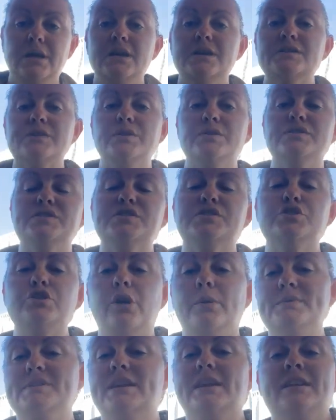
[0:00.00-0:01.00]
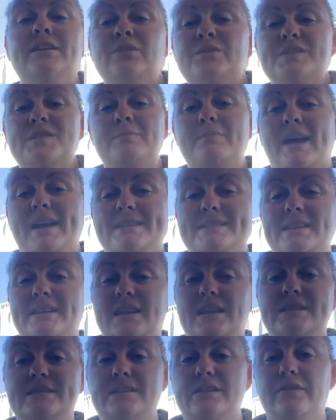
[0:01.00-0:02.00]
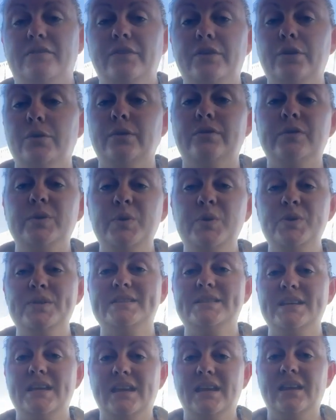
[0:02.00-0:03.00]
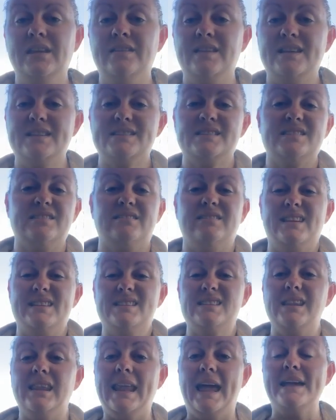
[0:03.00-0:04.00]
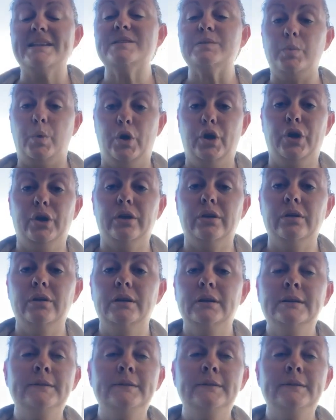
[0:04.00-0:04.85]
So stop digging. It also makes it easier for you. If you're not digging, that's less work.